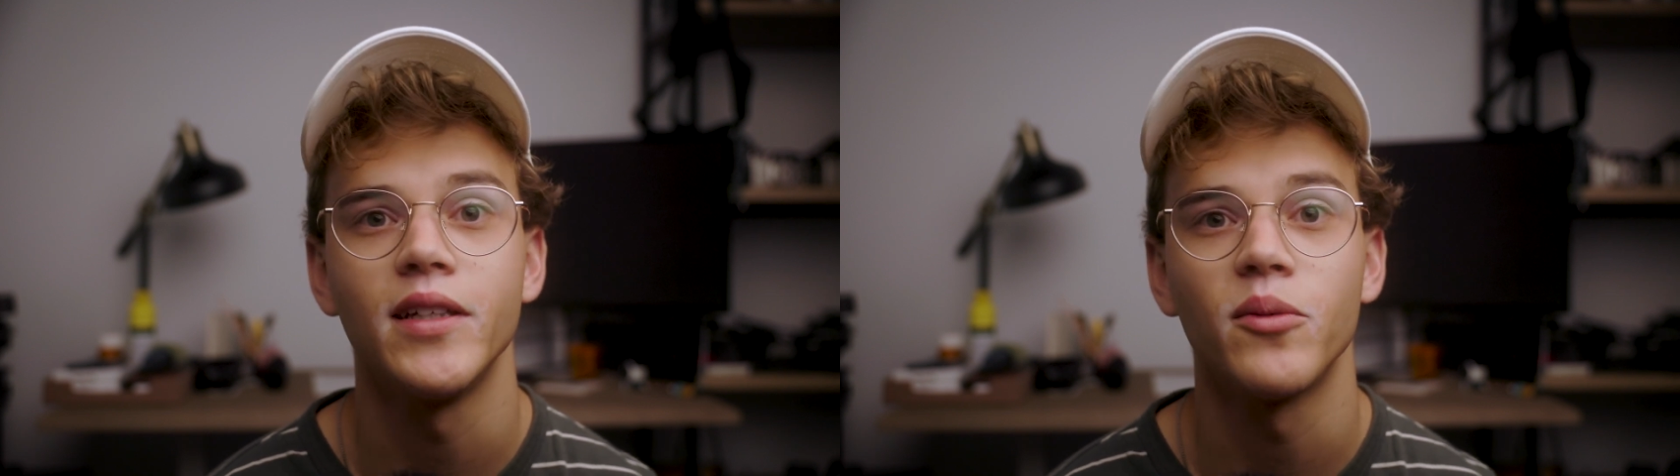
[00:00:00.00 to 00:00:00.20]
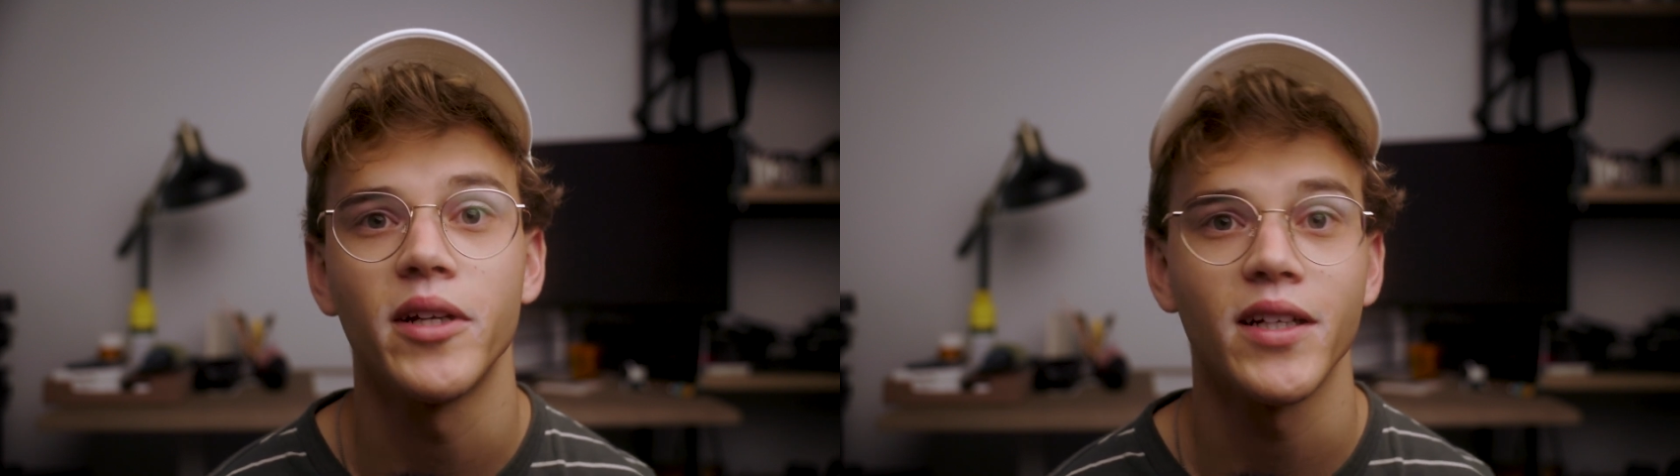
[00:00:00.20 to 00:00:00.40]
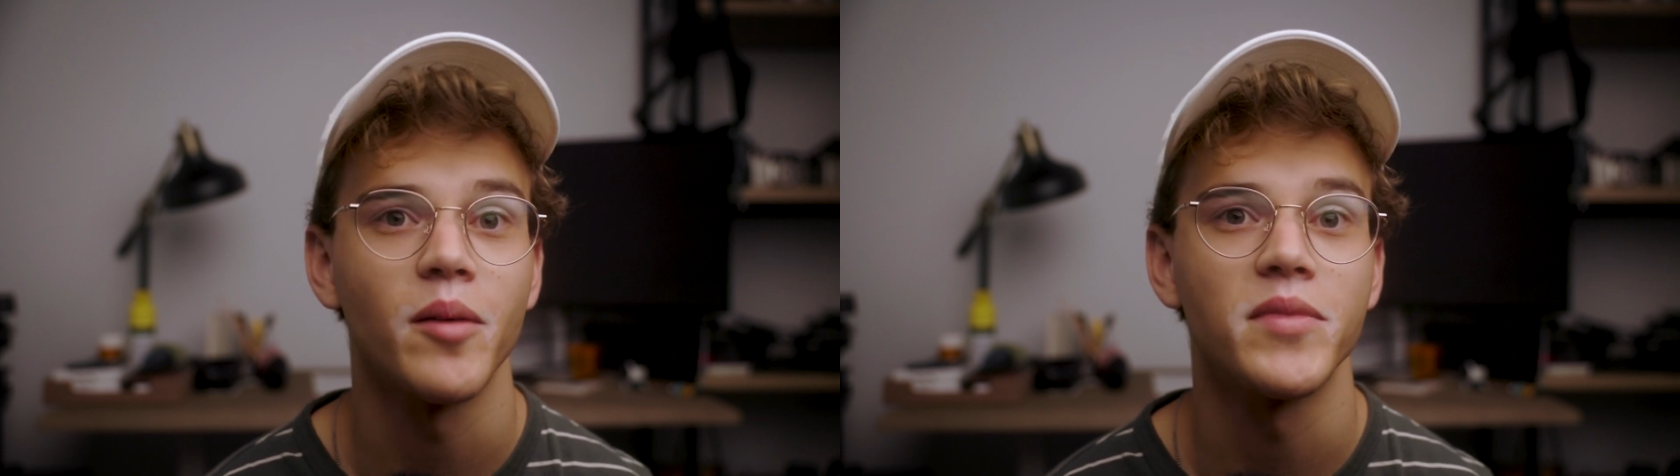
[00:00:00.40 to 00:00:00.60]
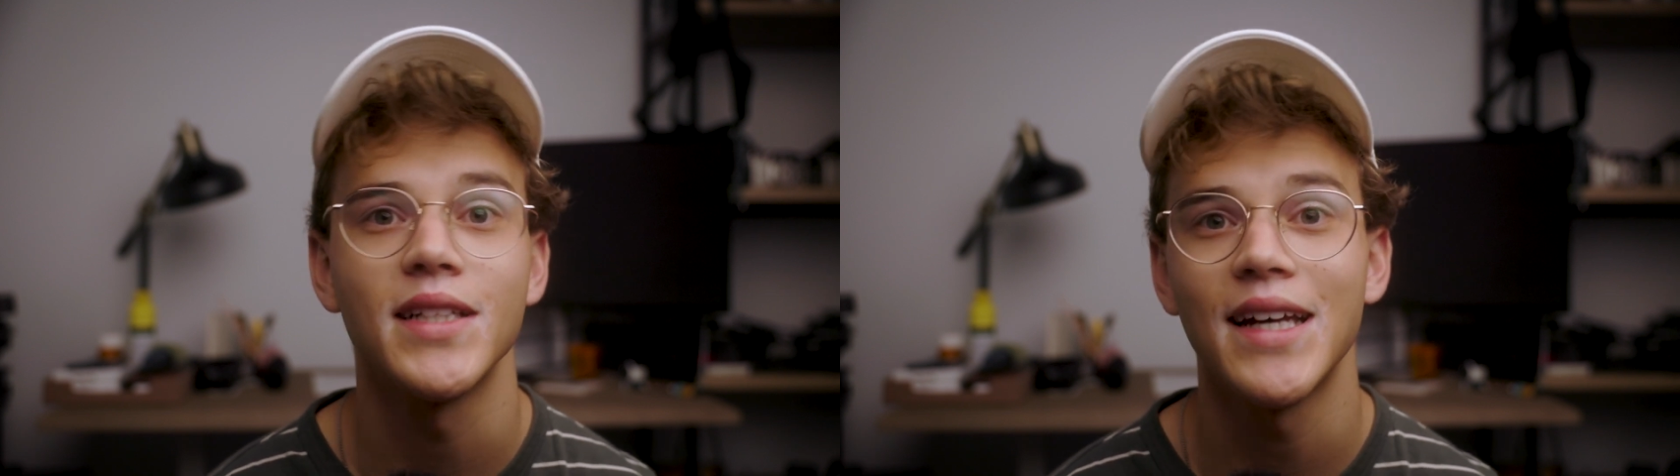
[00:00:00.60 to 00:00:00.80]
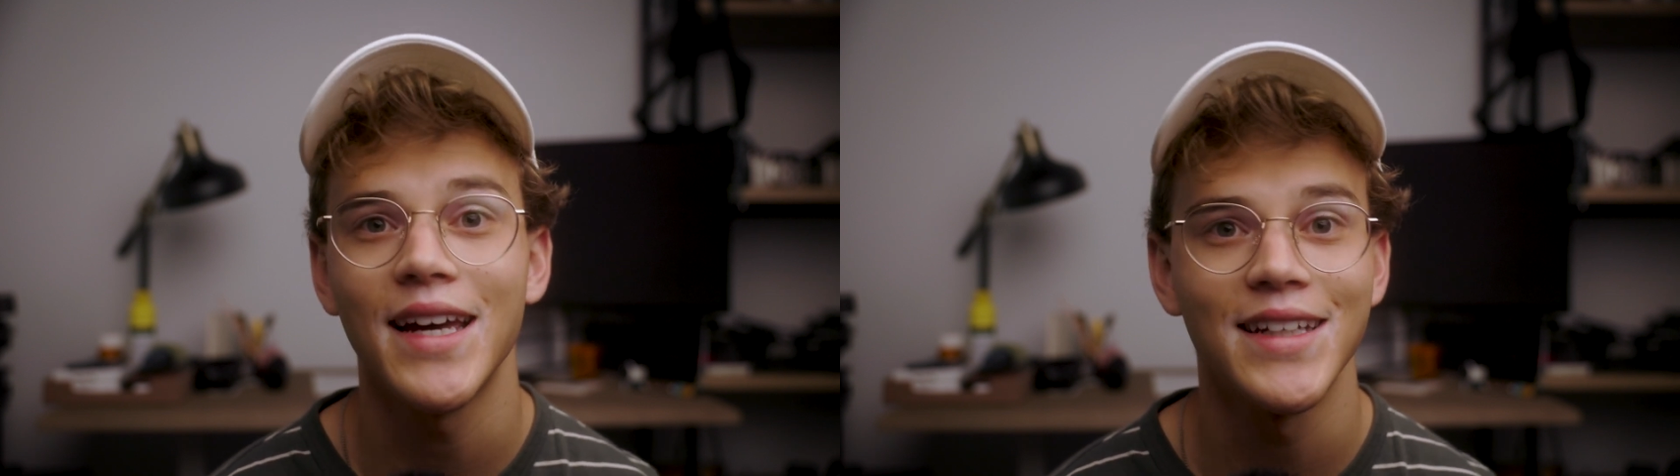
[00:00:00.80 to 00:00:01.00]
when it comes
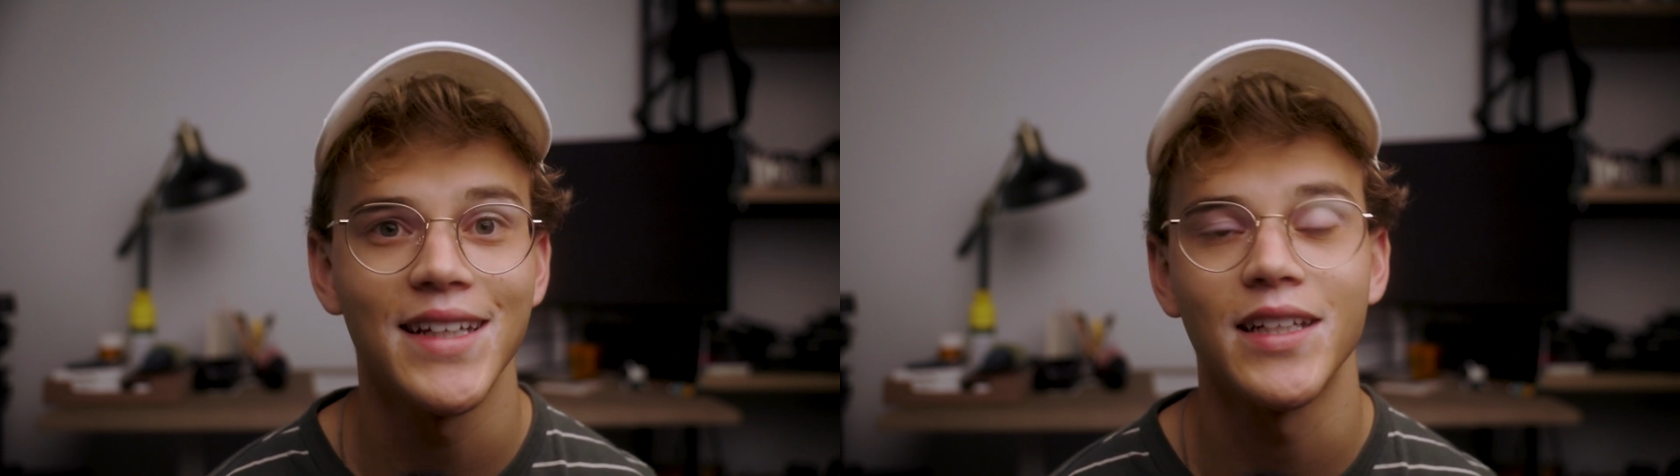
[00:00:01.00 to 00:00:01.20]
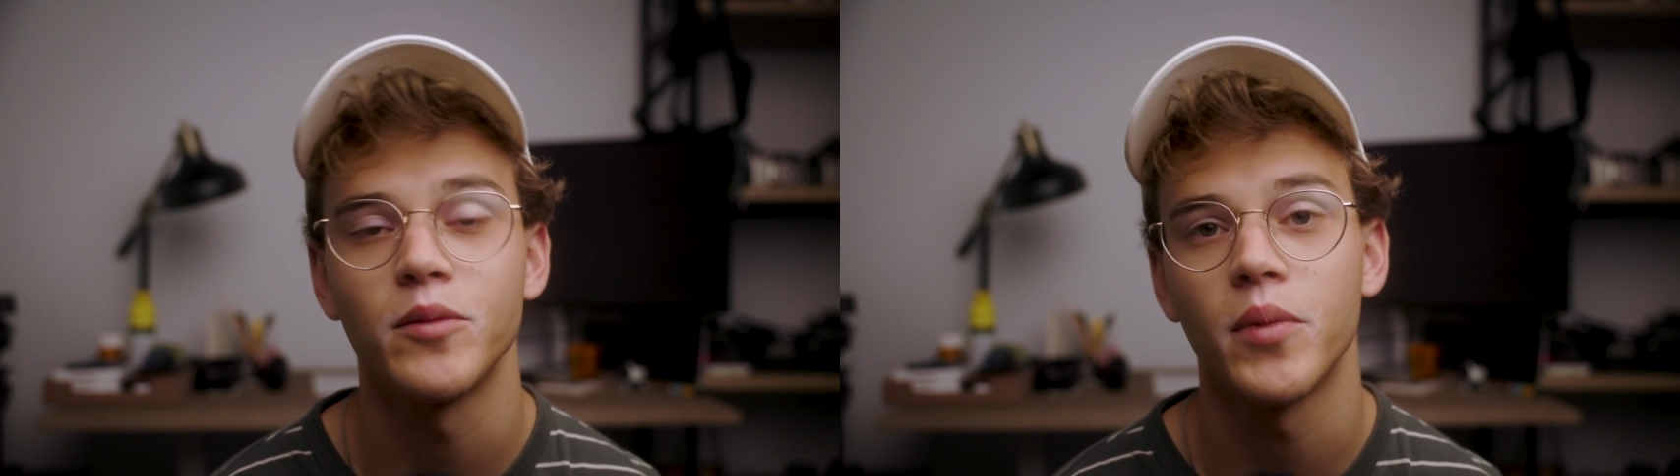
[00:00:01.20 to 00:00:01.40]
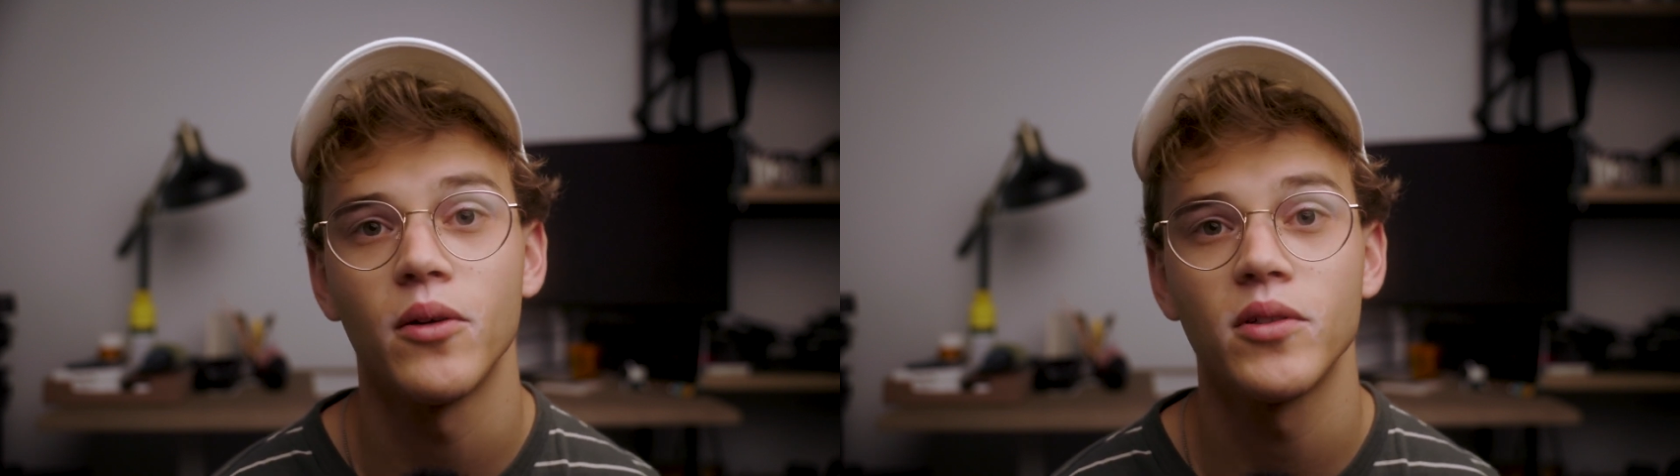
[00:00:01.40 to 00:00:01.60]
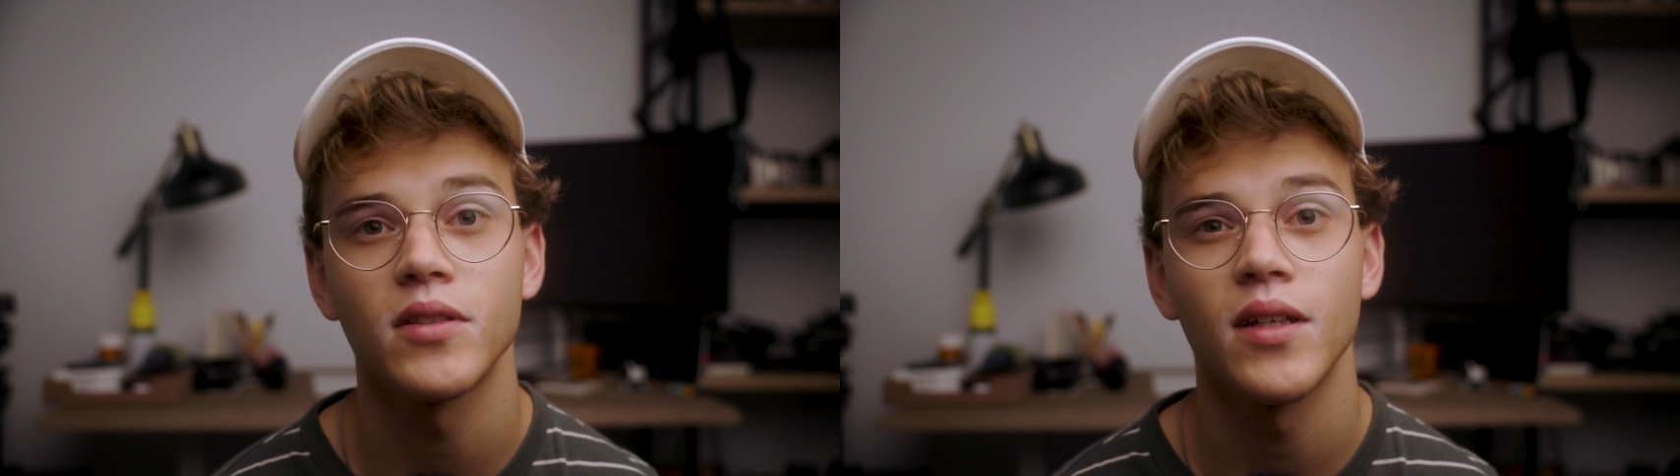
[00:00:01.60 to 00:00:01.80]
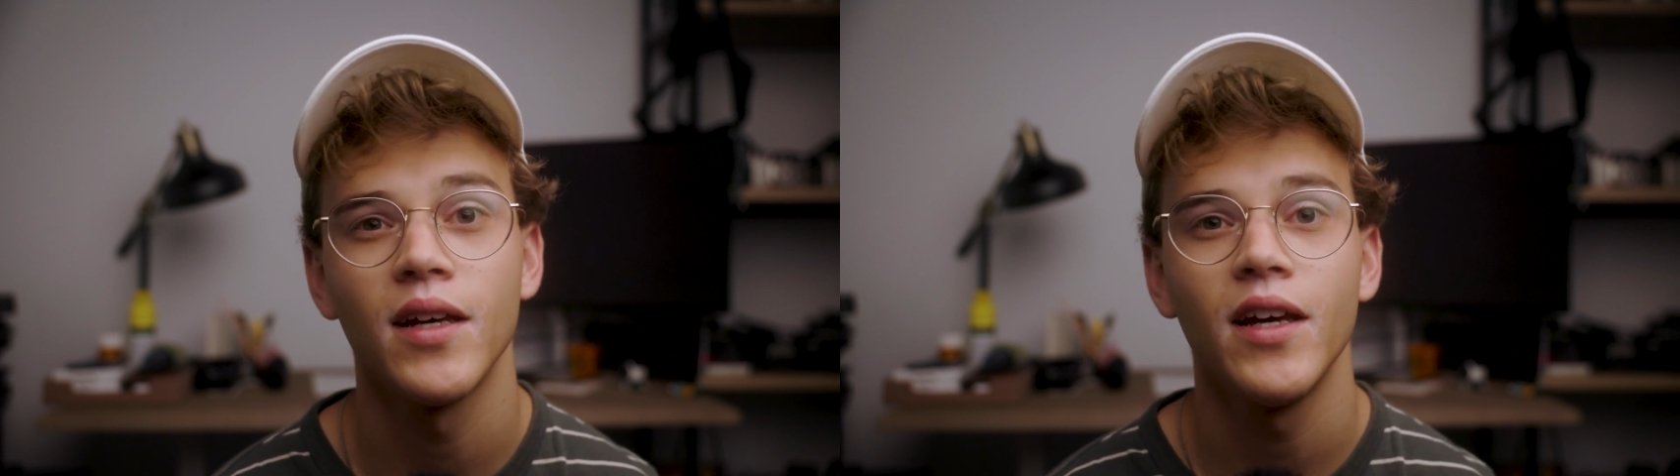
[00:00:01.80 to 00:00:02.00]
to editing and post.